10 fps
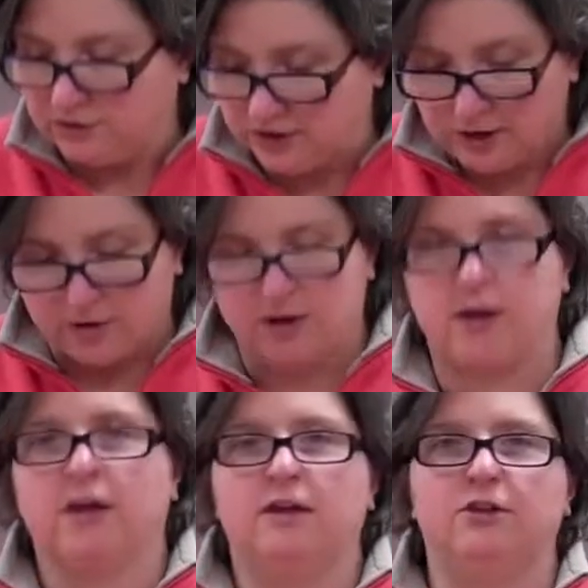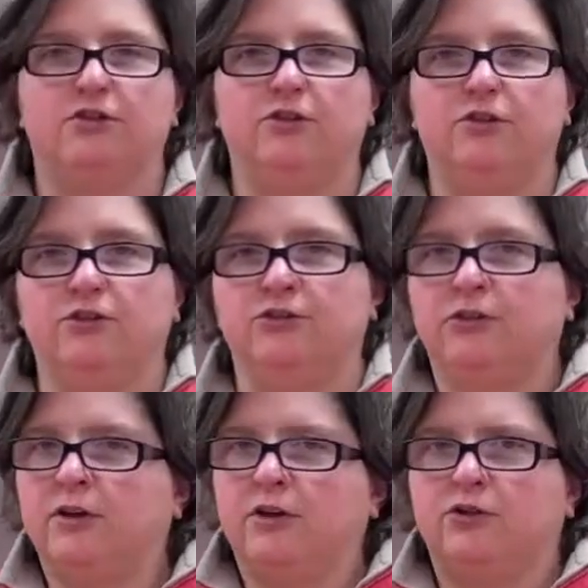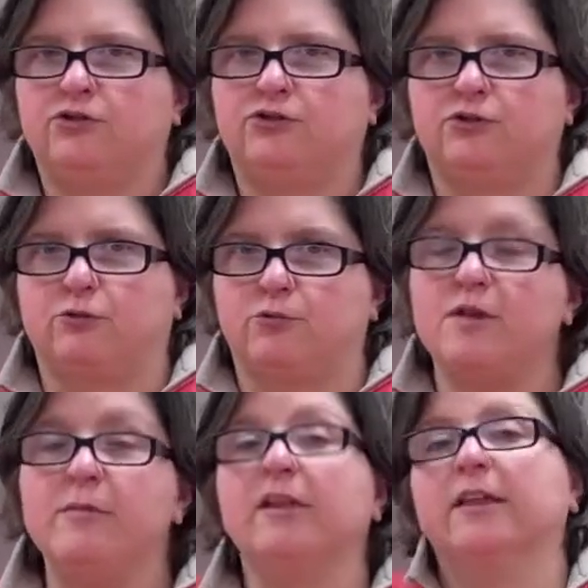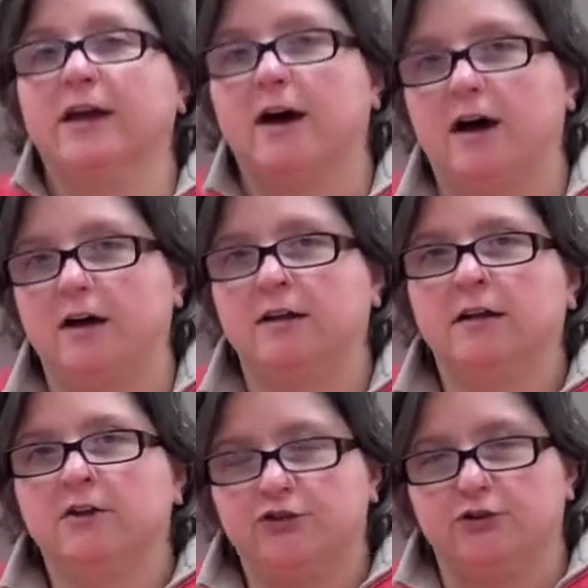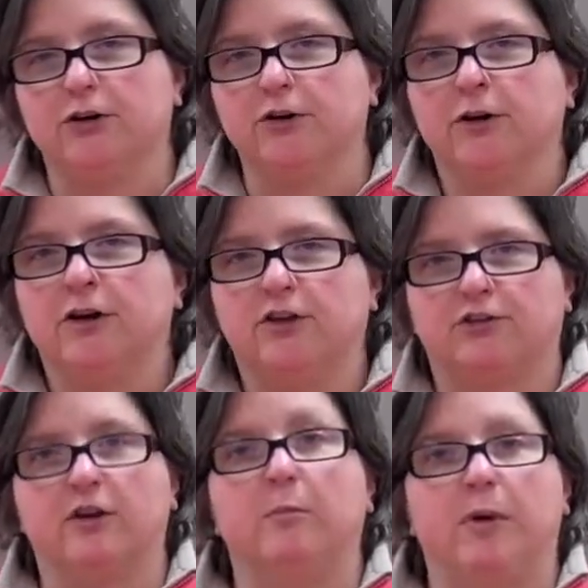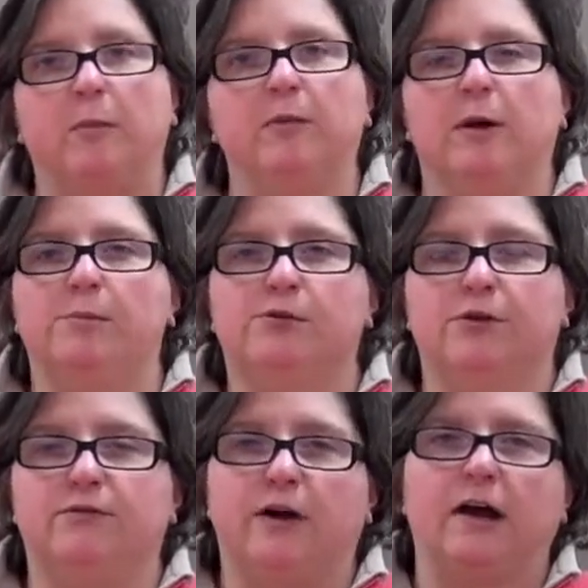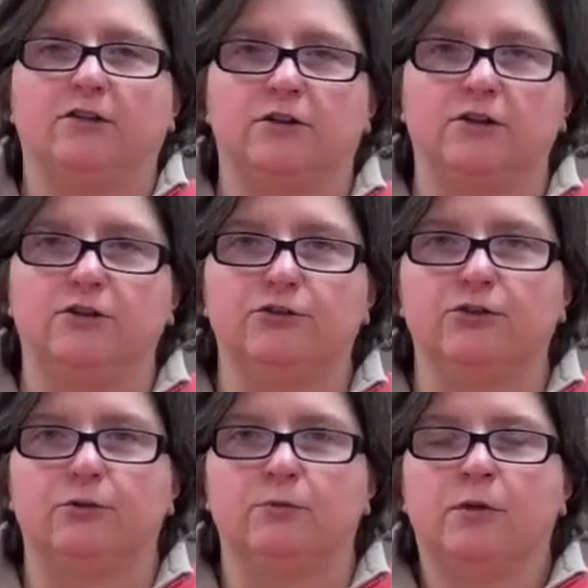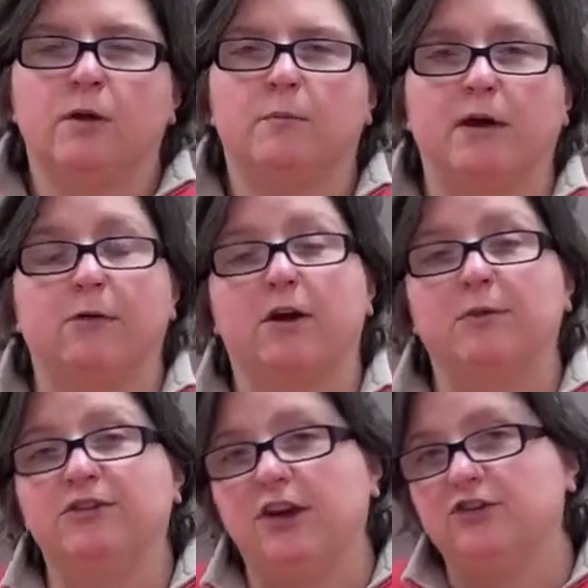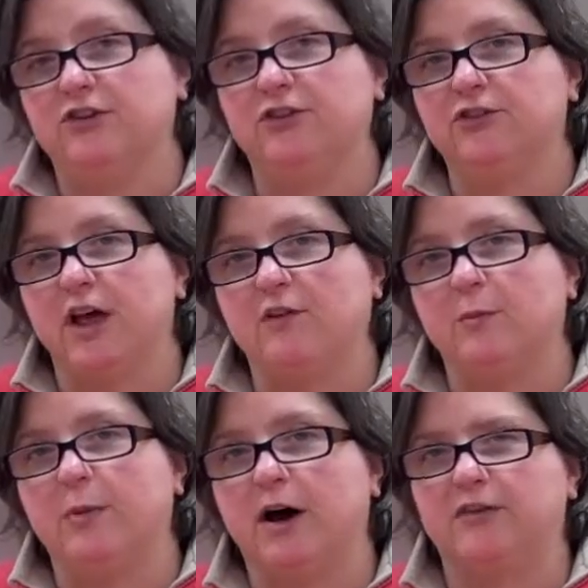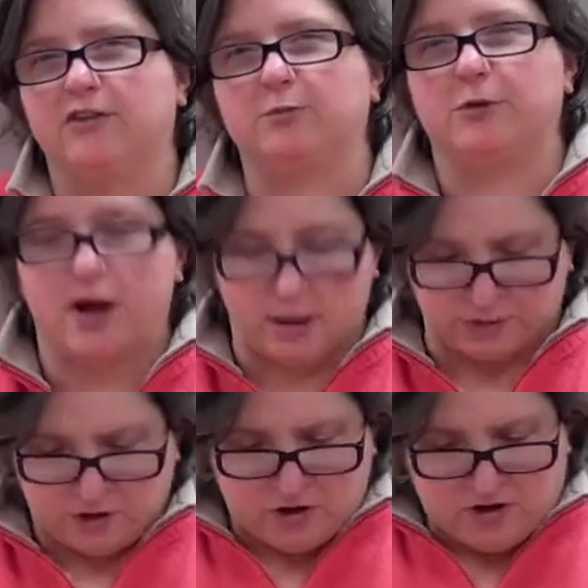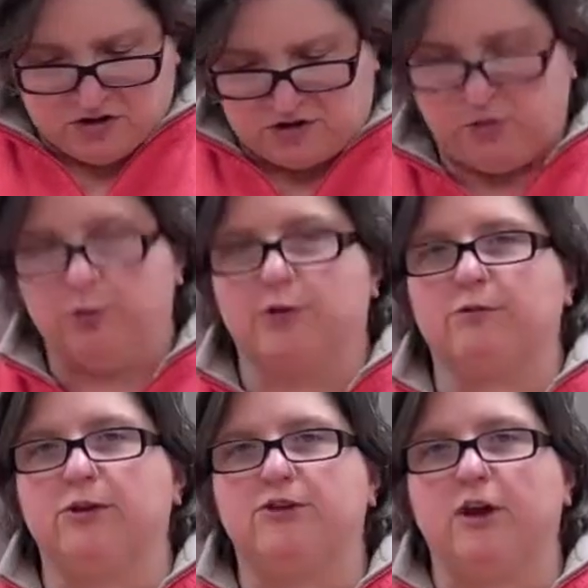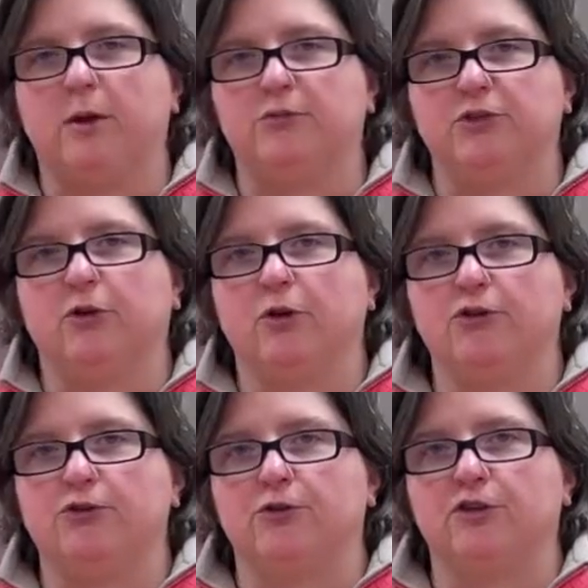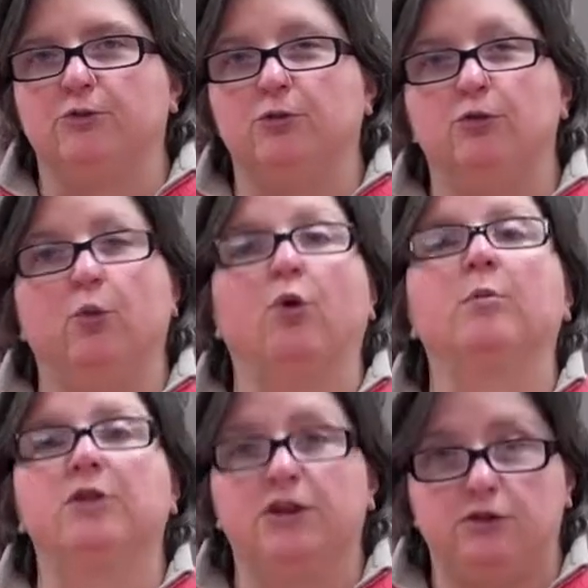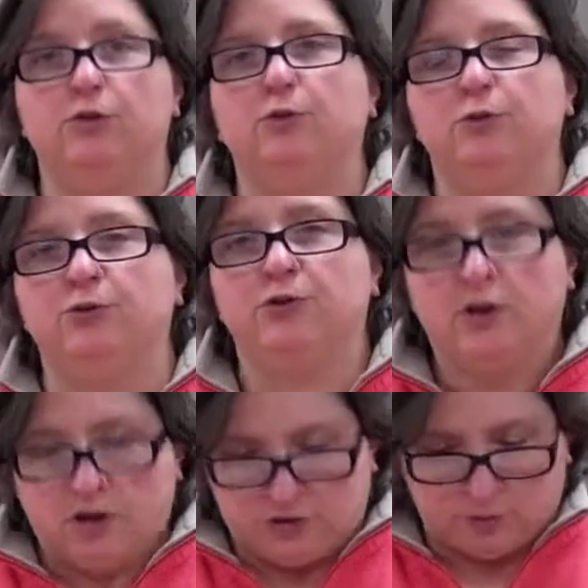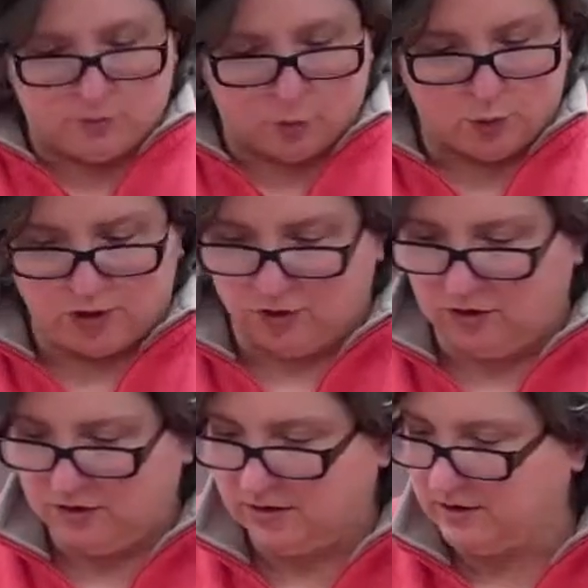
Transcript: dairy into this screamingly hot sugar, it's going to bubble up pretty violently. So my recommendation is to have a pot that's perhaps 2 or 3 times larger than you would normally use to boil,